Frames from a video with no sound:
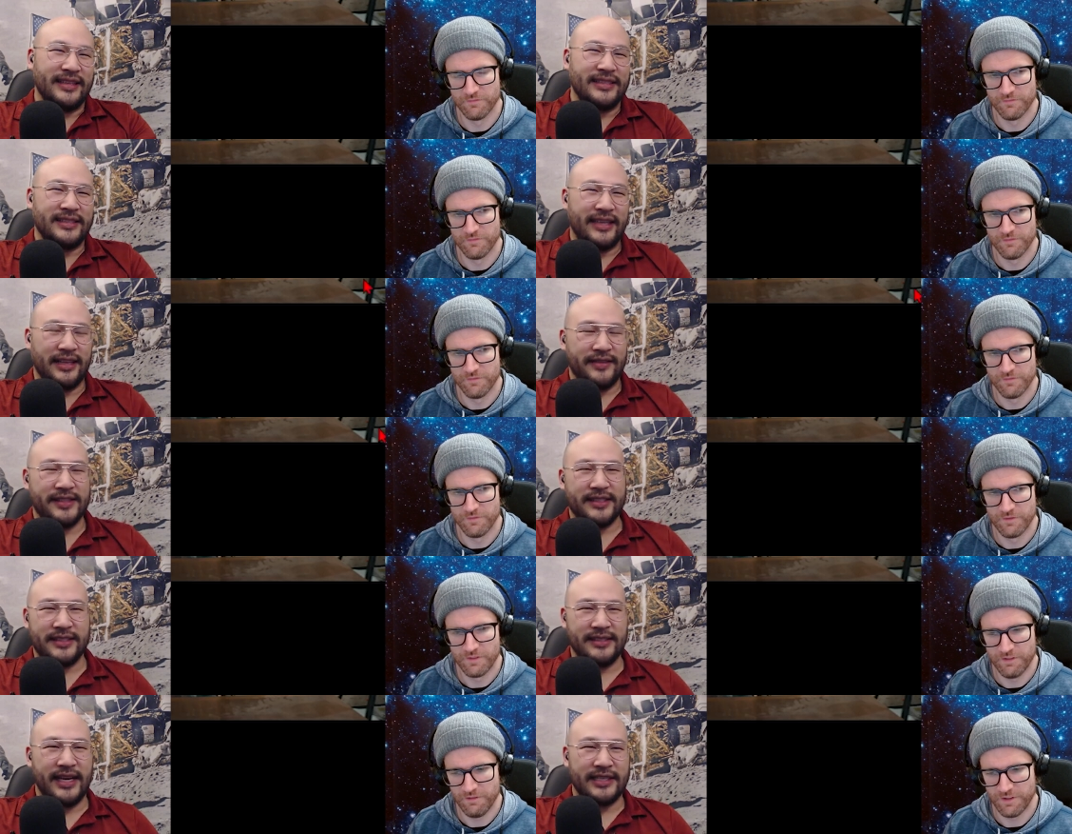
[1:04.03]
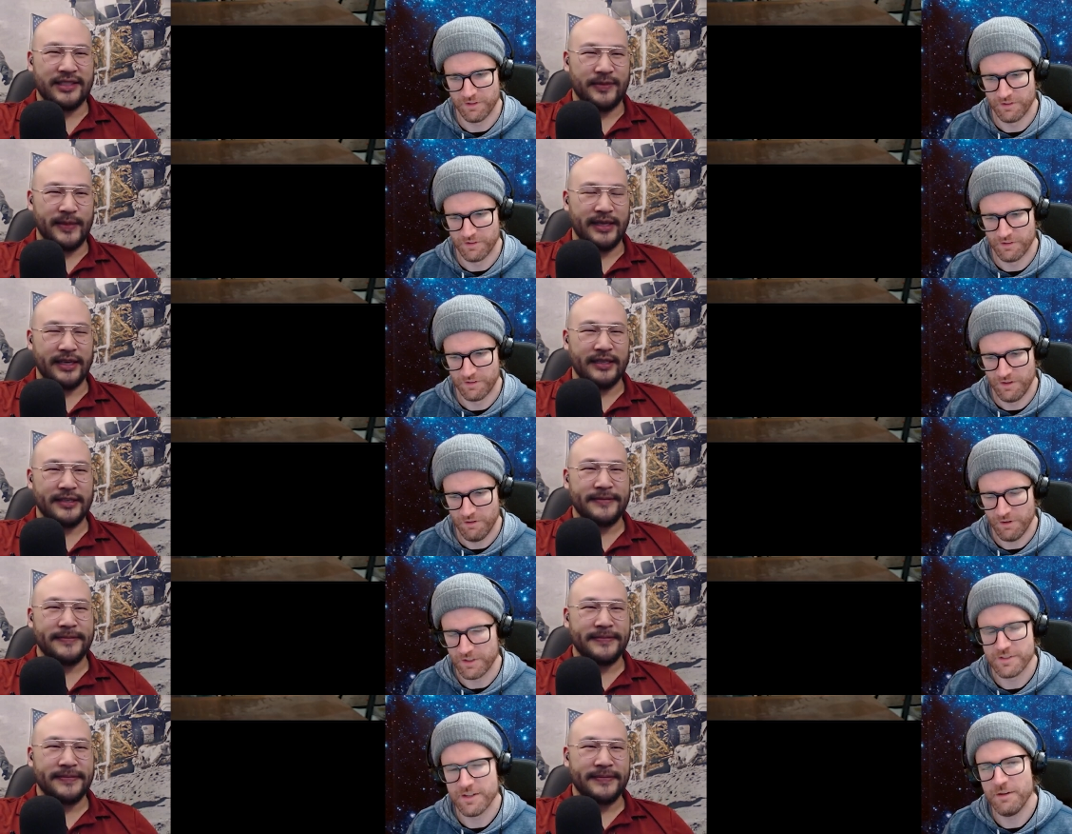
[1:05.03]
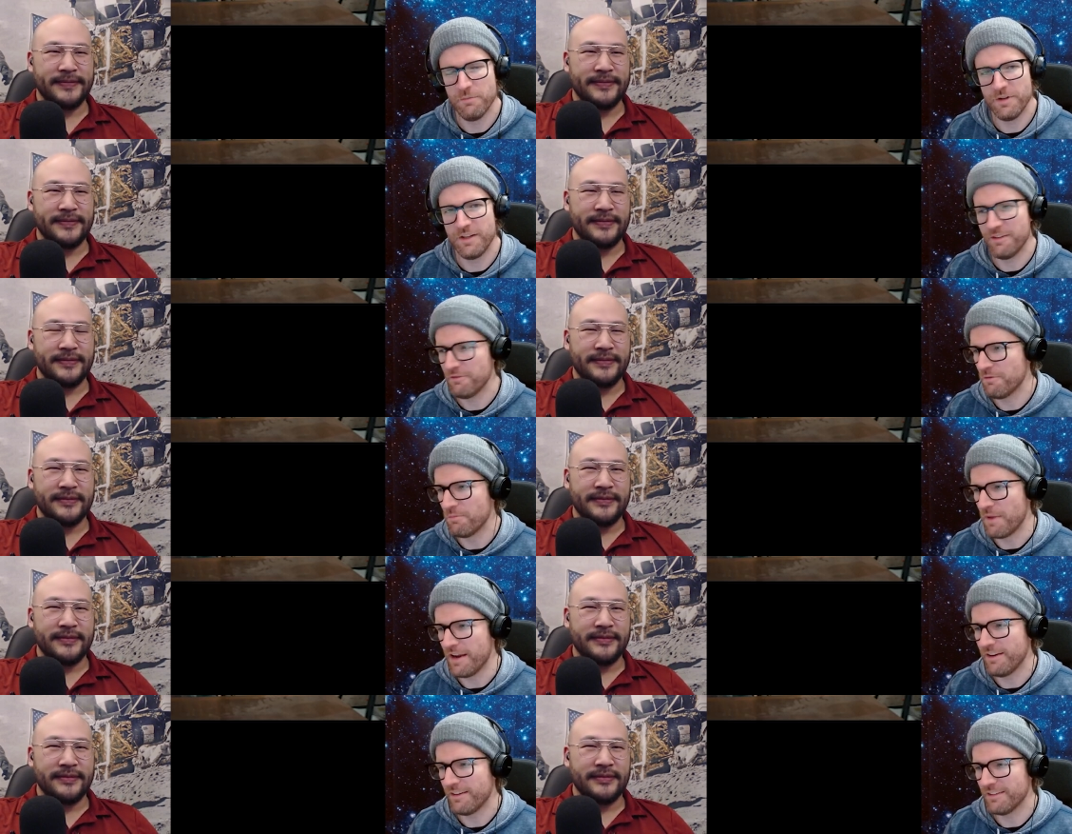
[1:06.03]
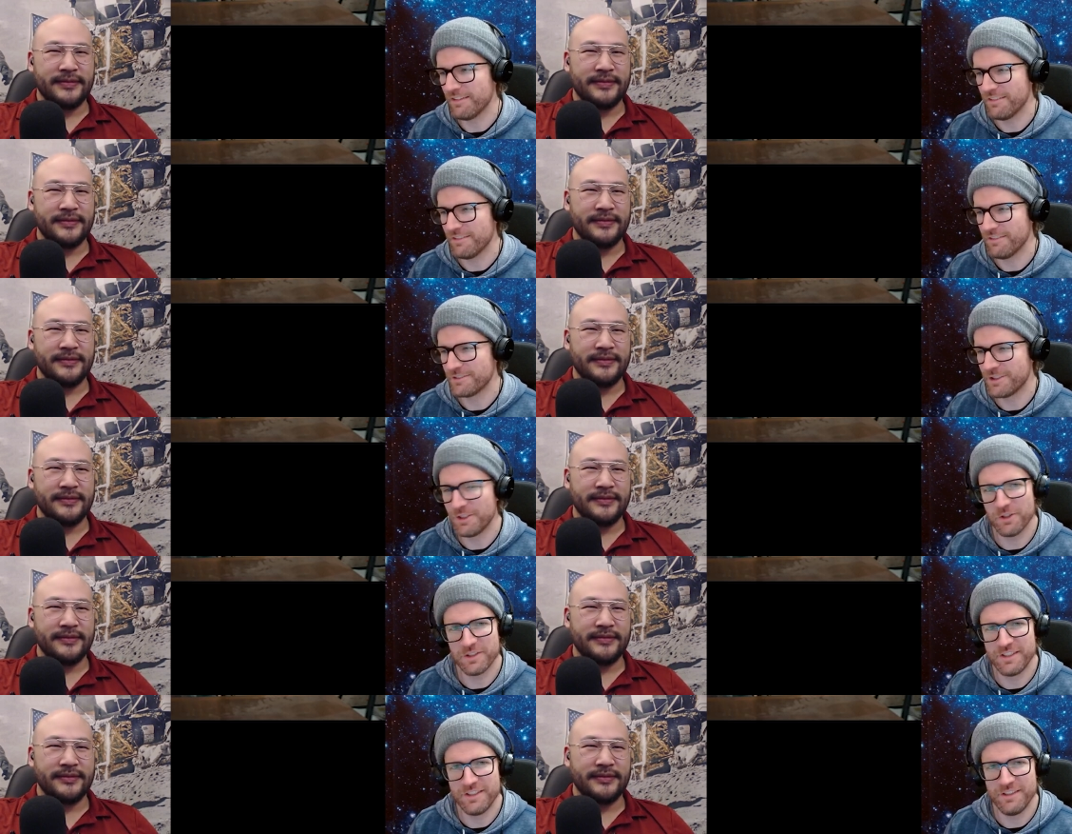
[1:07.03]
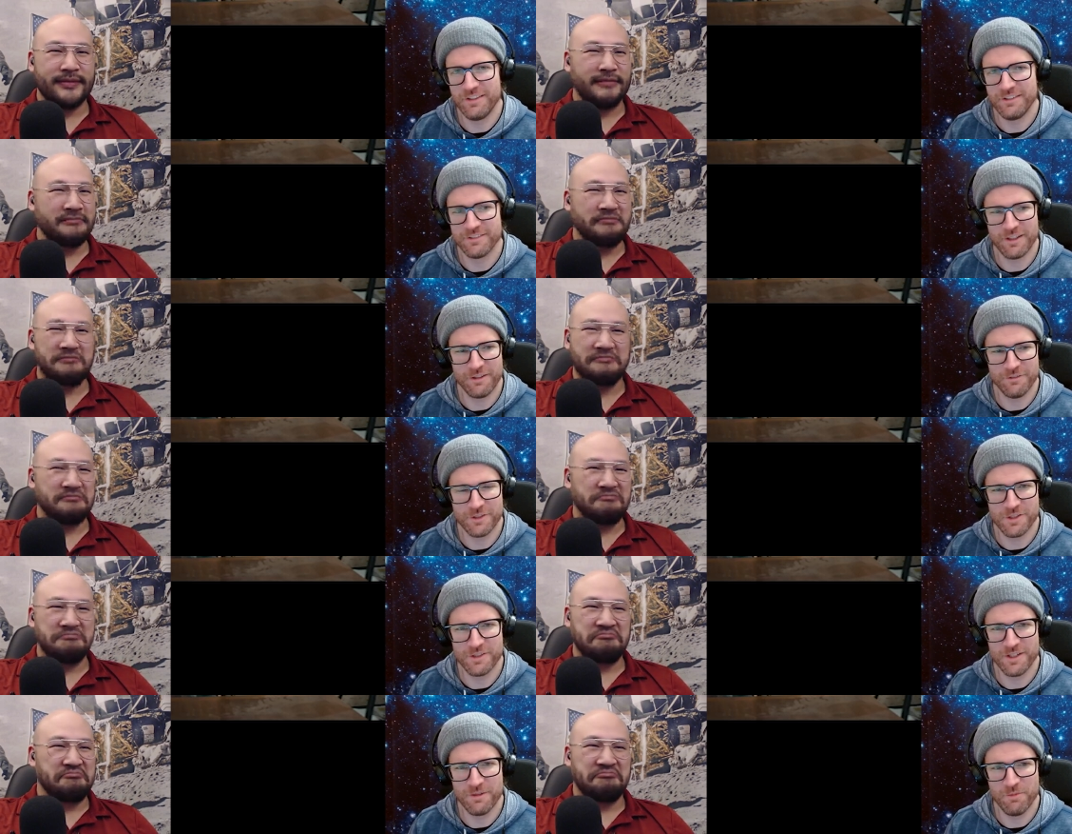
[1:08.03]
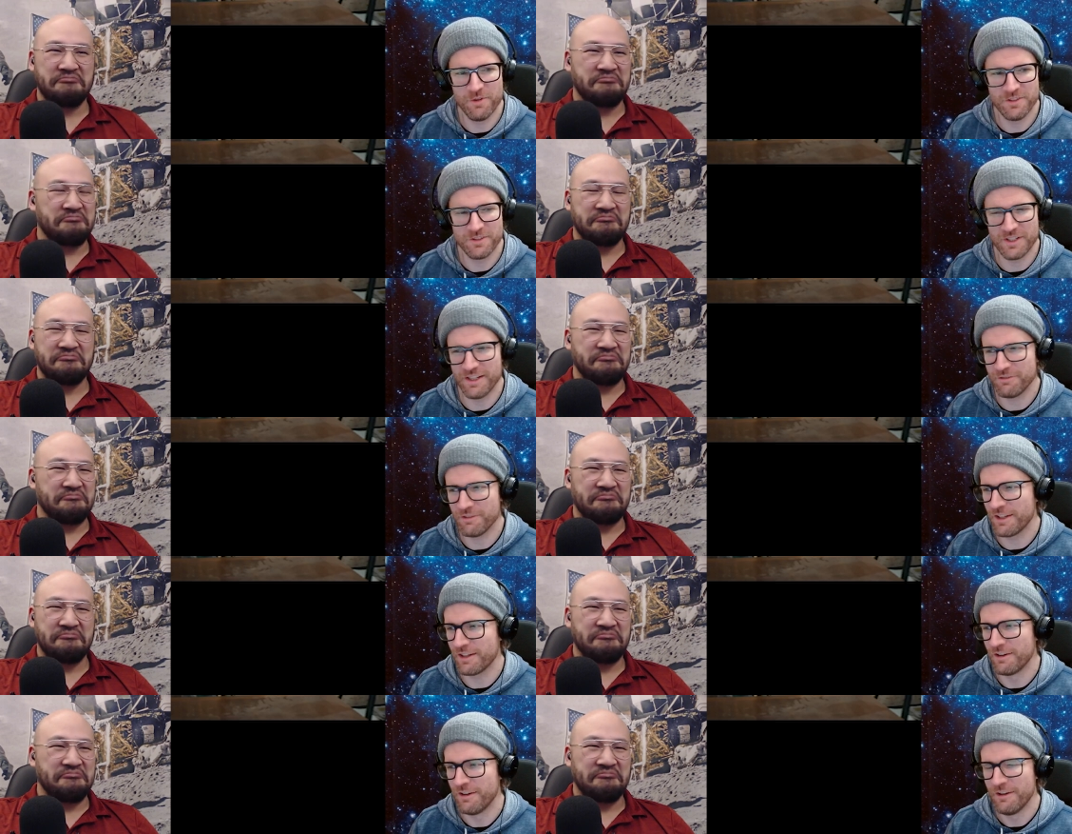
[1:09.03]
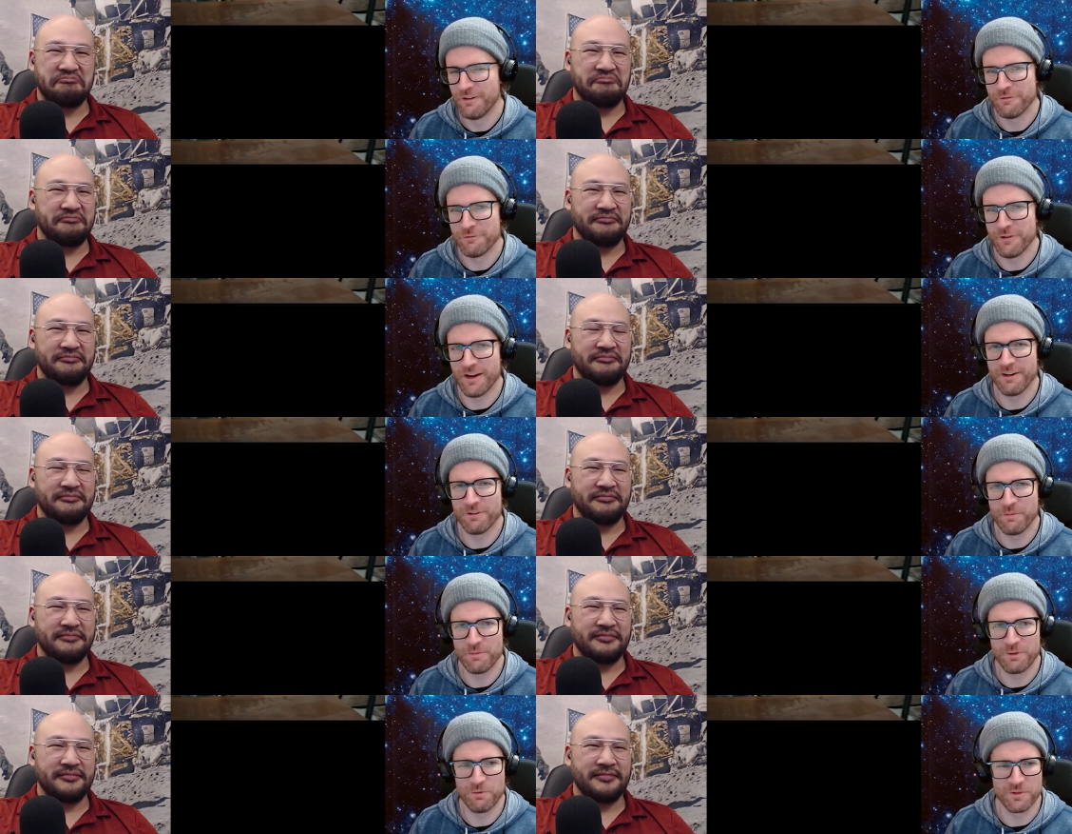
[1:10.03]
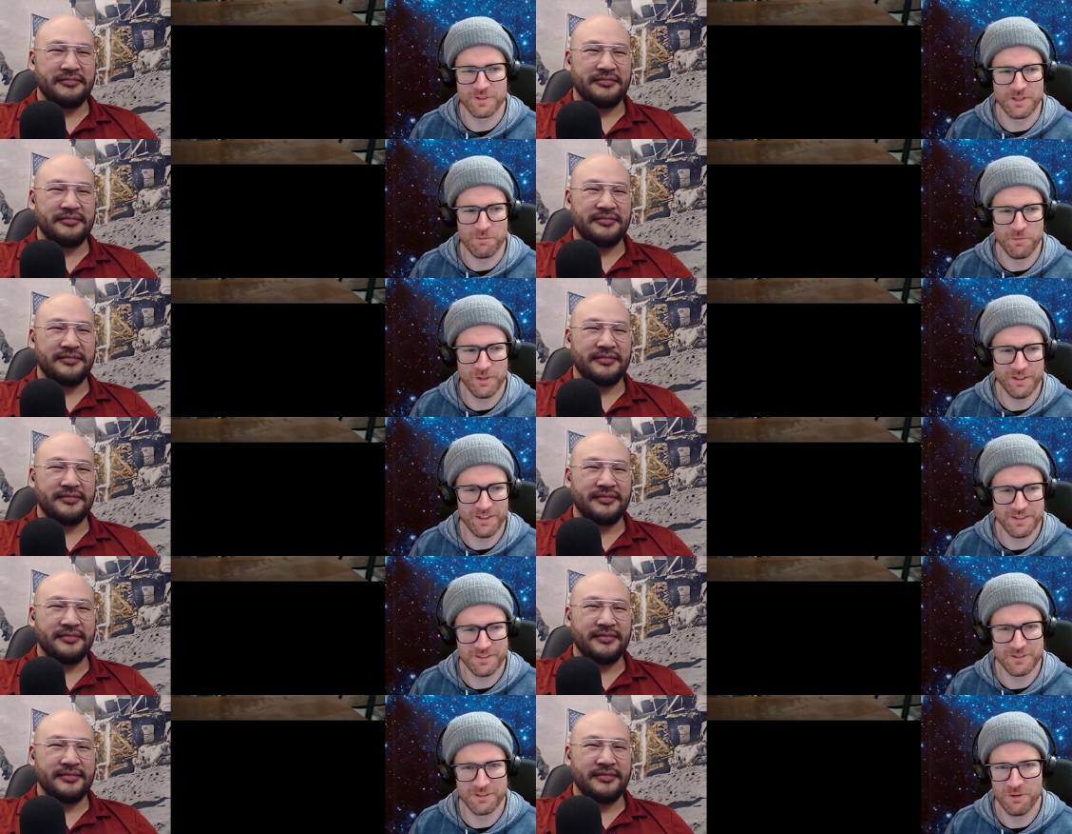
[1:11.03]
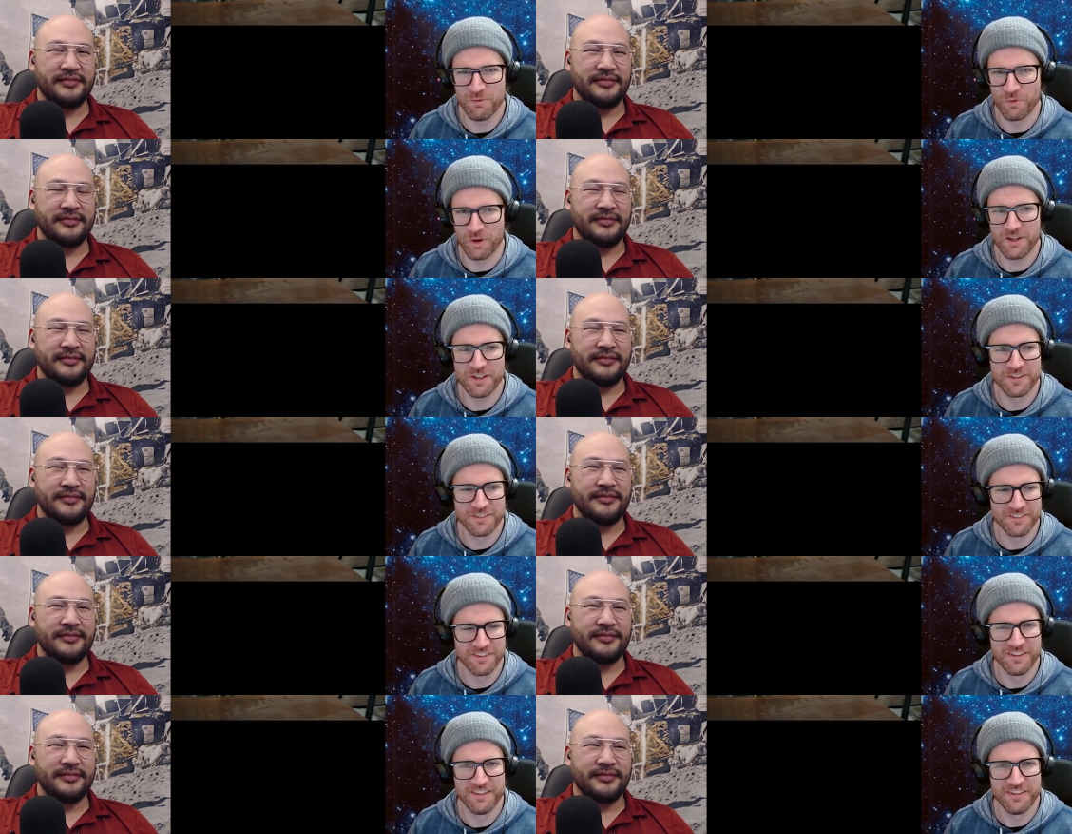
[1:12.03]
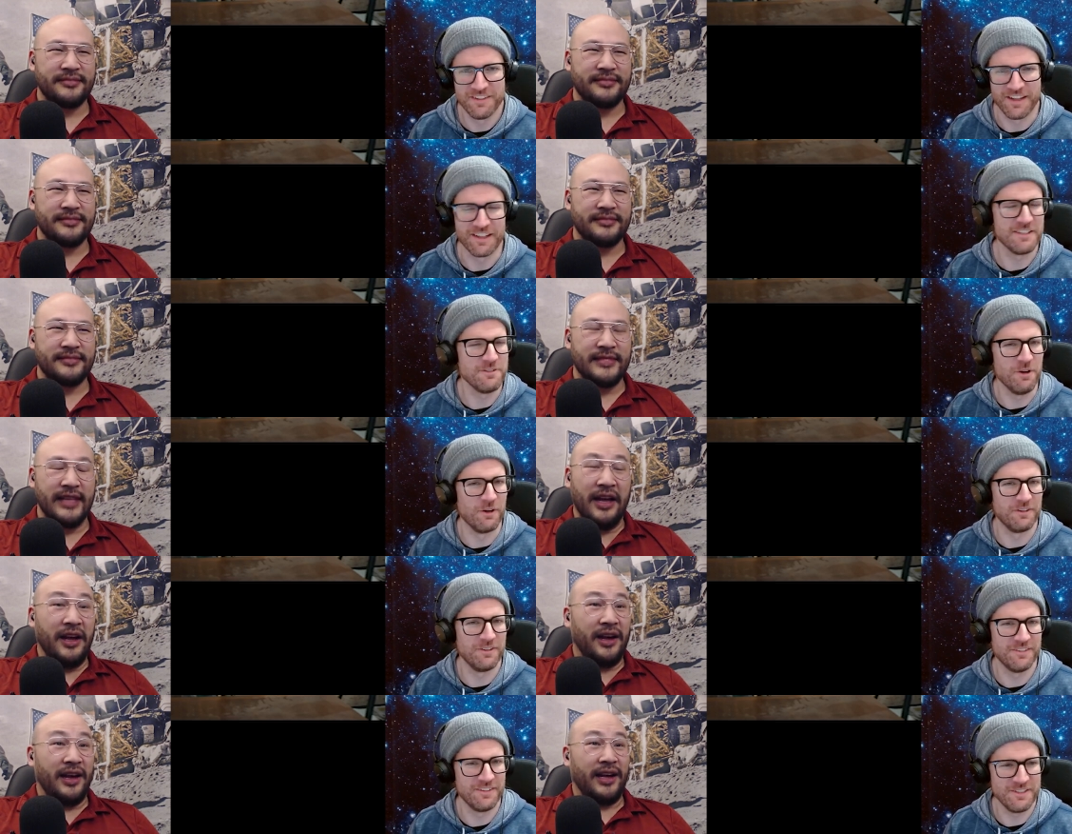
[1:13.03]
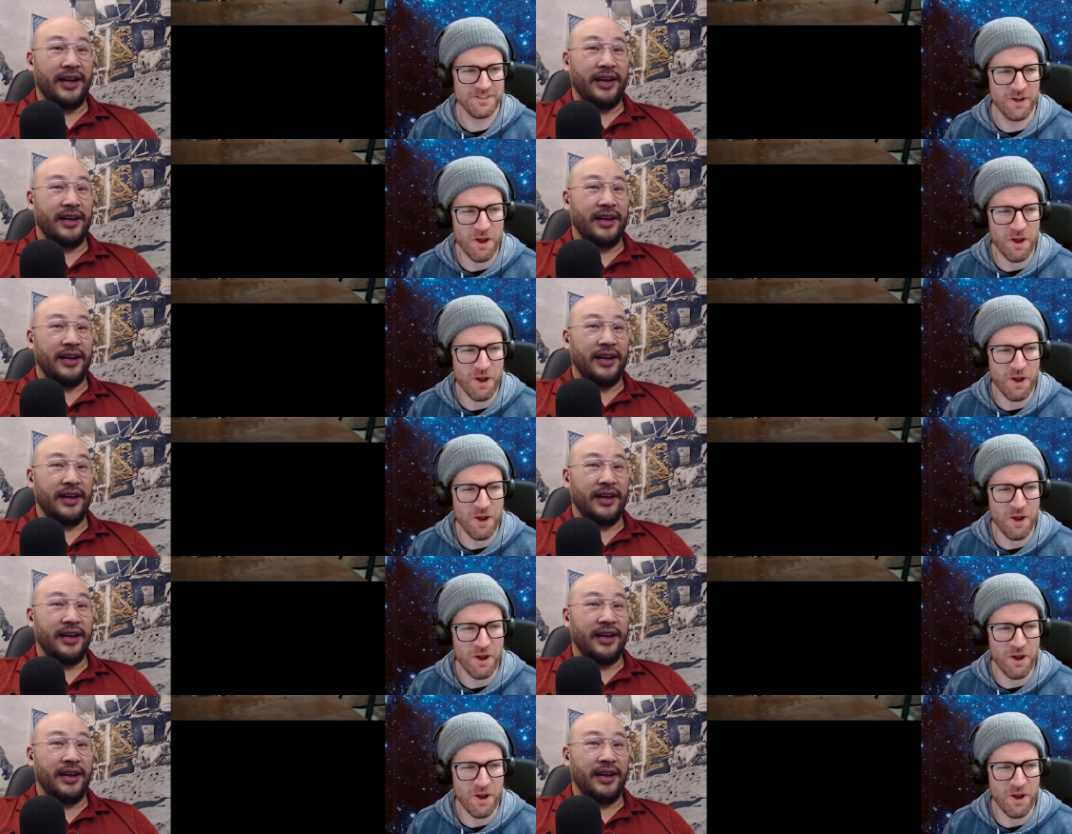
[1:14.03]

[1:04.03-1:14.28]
Speaker 1: television is not showing me that. Right? Does anybody even make CRT televisions anymore? So they'd have to like fire up the old assembly lines that don't work. Like it's not that's not